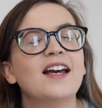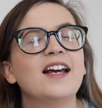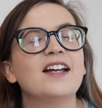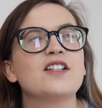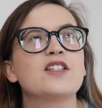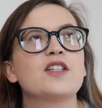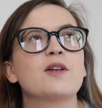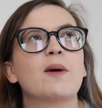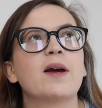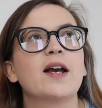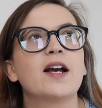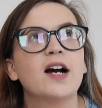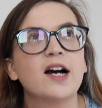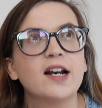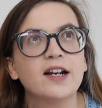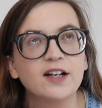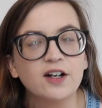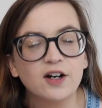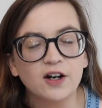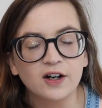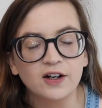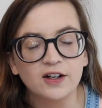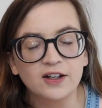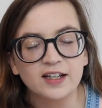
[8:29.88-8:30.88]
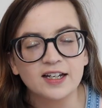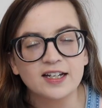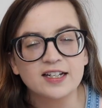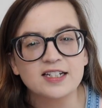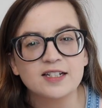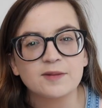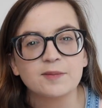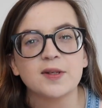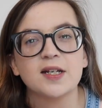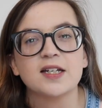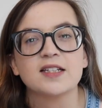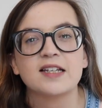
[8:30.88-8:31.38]
And so I got a
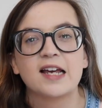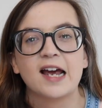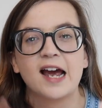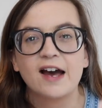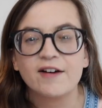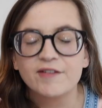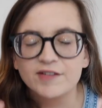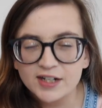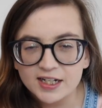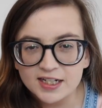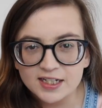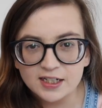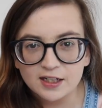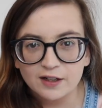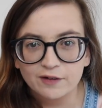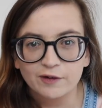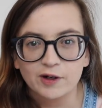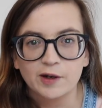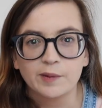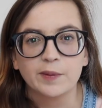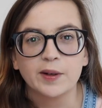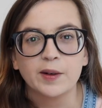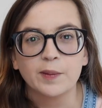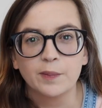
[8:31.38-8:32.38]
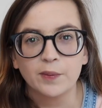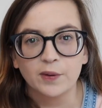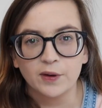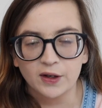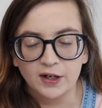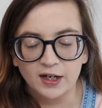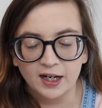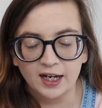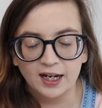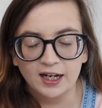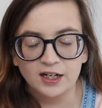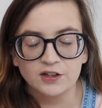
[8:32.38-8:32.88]
garland because I have an idea of where I'm going to
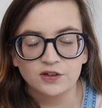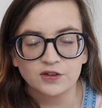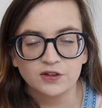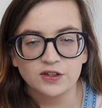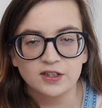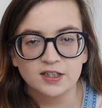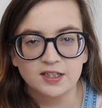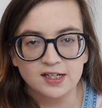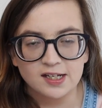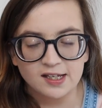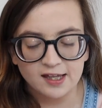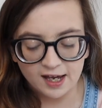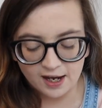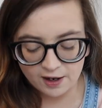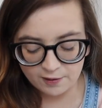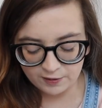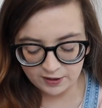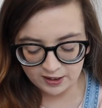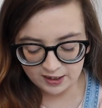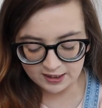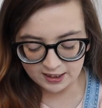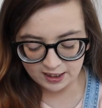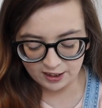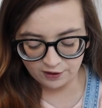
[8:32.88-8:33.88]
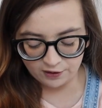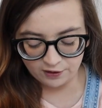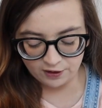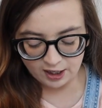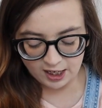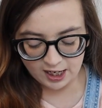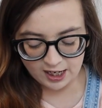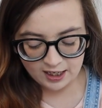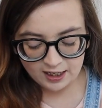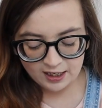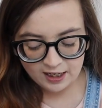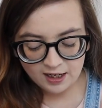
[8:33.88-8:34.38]
put it, and you'll see that when I
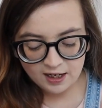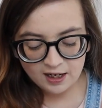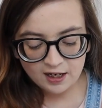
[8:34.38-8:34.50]
decorate.